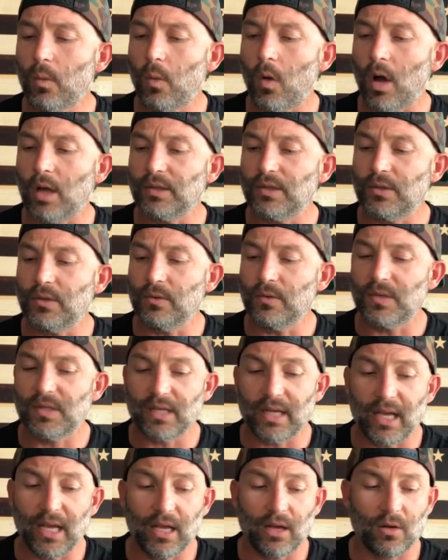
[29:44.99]
want to
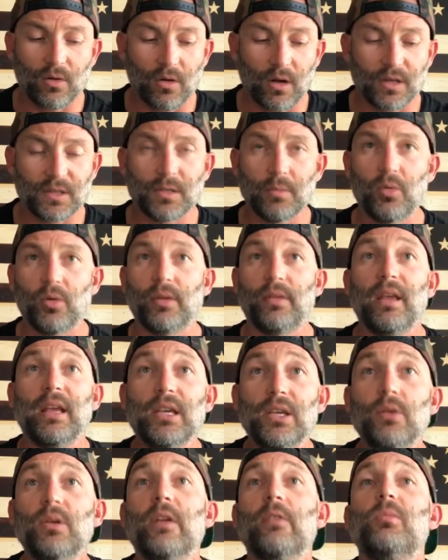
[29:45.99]
say across the board
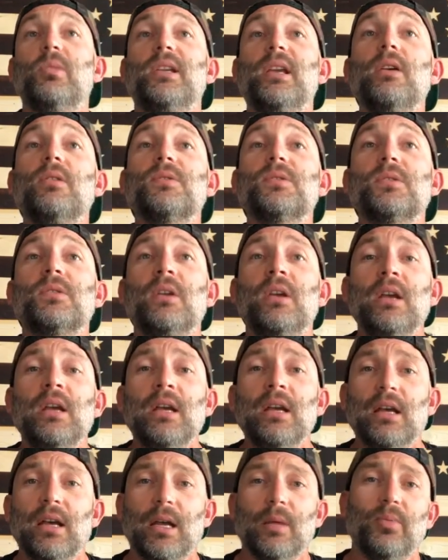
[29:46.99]
thank you to everybody else.
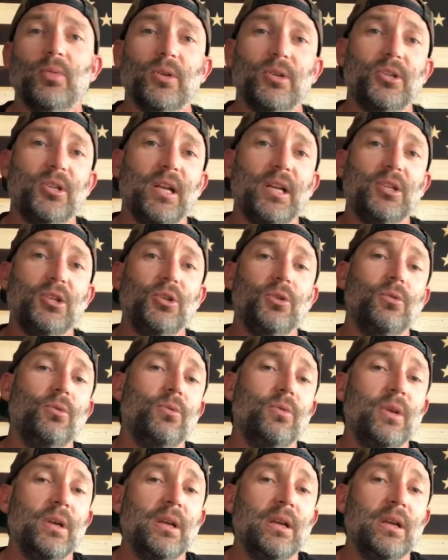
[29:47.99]
I appreciate you.